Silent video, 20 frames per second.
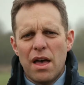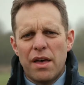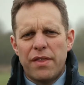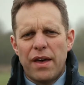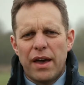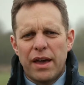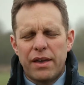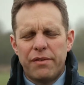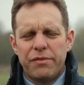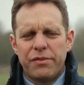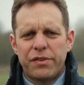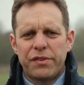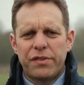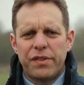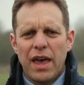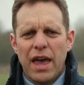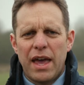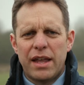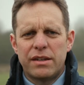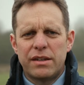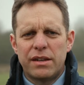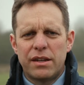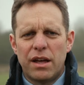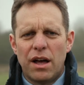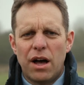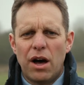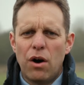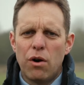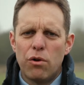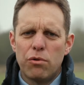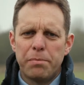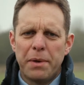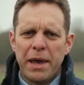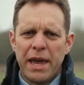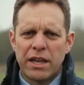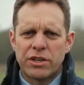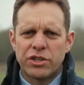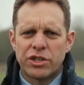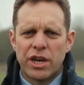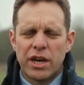That gives us then a whole
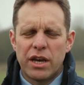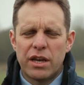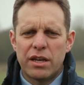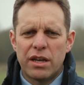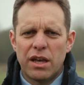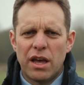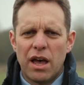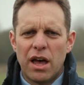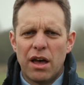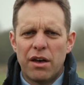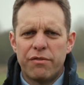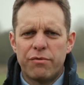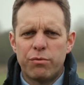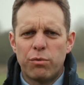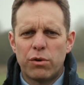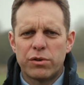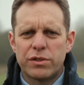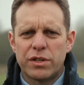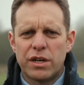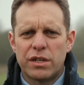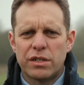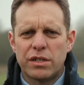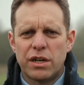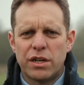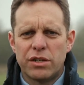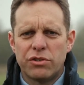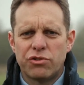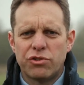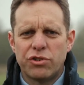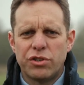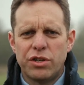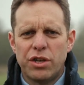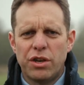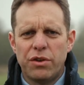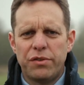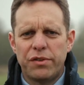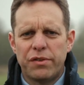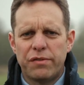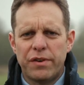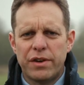picture of what our nitrogen
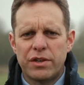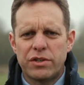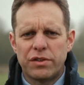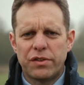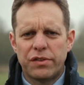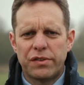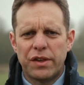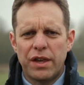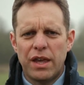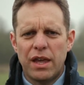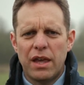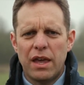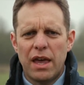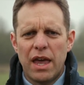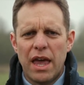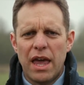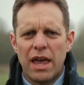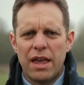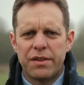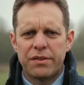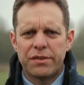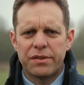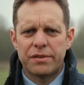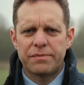use efficiency is.